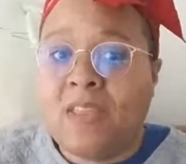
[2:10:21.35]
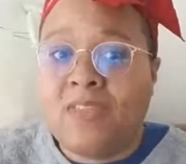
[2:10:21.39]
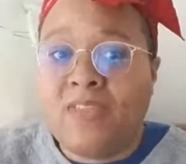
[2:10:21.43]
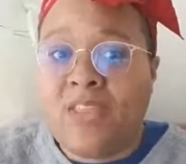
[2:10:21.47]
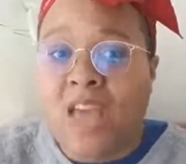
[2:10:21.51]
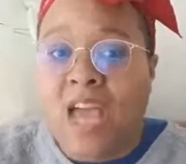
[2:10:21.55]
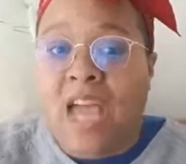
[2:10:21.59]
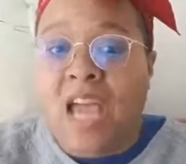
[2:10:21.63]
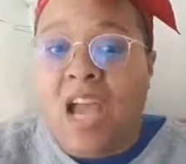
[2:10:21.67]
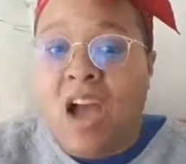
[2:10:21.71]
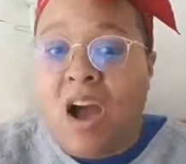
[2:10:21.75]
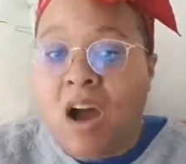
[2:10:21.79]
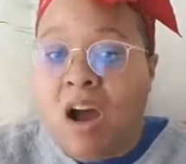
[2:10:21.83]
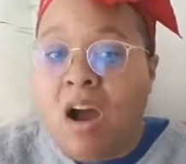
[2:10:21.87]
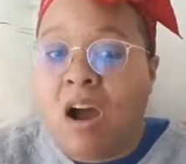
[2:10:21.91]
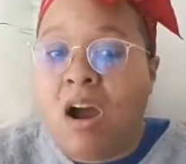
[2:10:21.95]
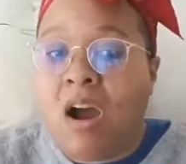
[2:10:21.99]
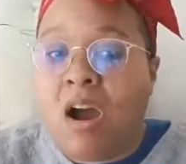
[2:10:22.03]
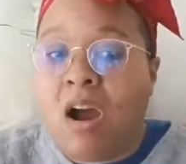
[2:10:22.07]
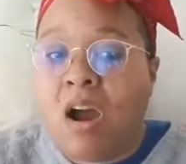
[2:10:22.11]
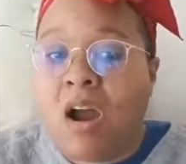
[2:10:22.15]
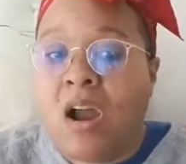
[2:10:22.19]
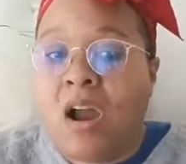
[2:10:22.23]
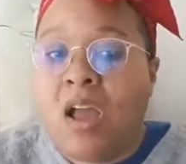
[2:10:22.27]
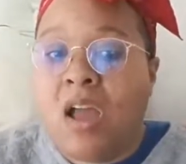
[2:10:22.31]
They
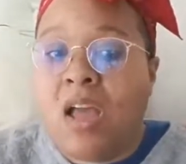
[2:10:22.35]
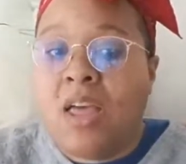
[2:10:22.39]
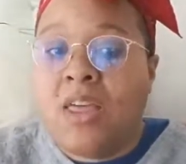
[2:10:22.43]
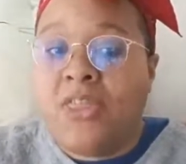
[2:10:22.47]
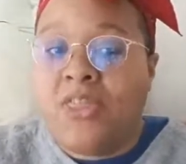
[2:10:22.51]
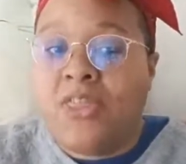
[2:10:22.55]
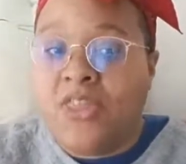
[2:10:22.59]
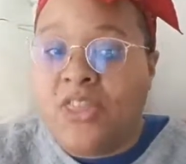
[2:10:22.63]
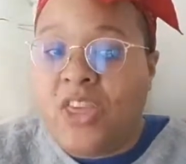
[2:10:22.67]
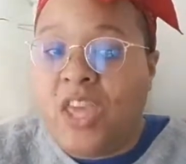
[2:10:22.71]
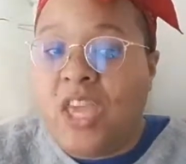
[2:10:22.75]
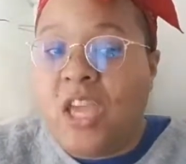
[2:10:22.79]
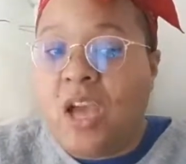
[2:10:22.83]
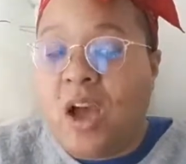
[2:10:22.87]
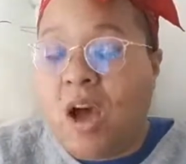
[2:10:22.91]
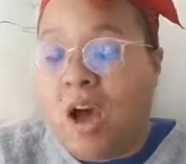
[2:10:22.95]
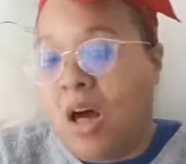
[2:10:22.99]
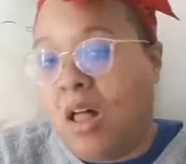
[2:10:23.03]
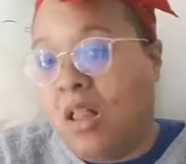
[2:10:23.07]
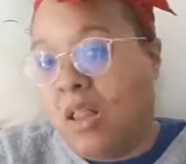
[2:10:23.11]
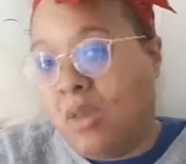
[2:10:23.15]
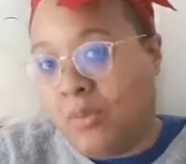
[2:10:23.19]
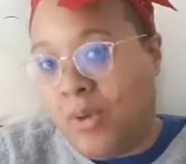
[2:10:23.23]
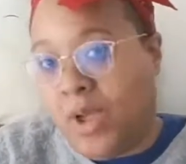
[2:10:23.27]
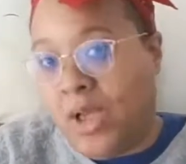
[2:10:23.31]
are the
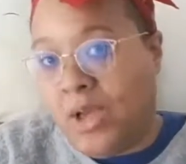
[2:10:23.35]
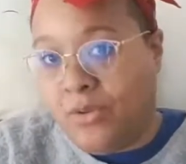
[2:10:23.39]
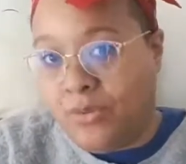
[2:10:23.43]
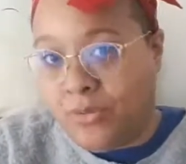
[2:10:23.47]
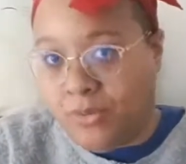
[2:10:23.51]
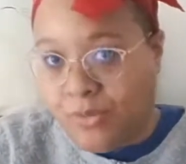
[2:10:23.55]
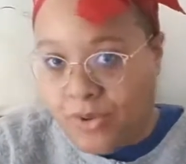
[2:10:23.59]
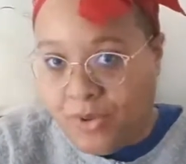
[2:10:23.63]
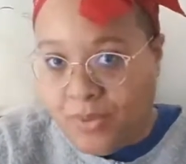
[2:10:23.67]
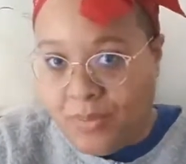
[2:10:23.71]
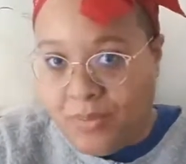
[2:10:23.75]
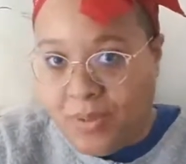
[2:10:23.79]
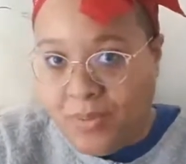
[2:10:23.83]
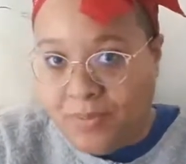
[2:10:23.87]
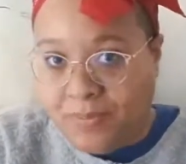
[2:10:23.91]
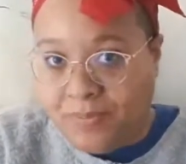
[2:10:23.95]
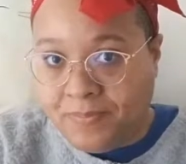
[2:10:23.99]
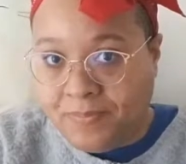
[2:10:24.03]
all-around group.